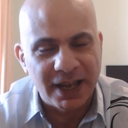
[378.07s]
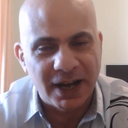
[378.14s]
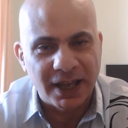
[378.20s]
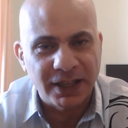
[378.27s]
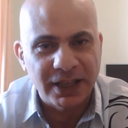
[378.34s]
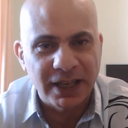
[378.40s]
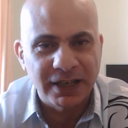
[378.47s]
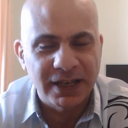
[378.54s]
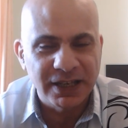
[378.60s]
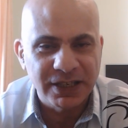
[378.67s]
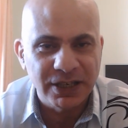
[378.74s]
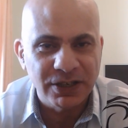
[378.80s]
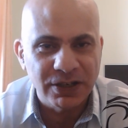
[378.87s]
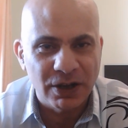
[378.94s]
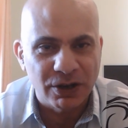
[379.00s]
And I think this
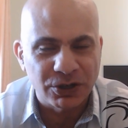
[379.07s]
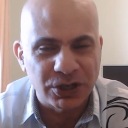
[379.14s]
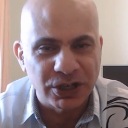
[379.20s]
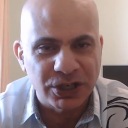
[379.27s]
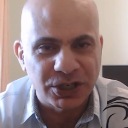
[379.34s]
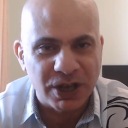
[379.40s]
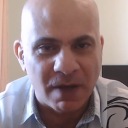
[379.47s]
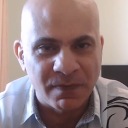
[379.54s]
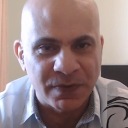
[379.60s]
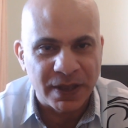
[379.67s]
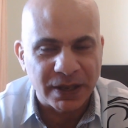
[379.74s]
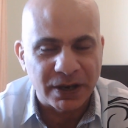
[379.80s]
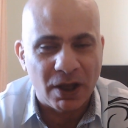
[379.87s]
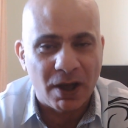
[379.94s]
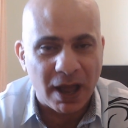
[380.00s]
is not just
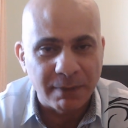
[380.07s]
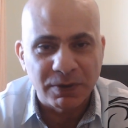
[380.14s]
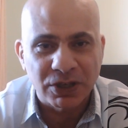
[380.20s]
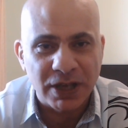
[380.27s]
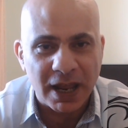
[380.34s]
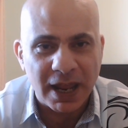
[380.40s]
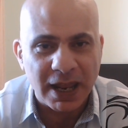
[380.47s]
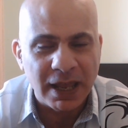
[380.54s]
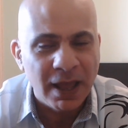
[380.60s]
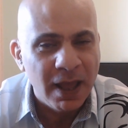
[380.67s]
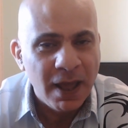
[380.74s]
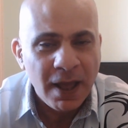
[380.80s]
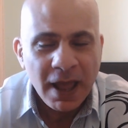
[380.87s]
something that I'm saying.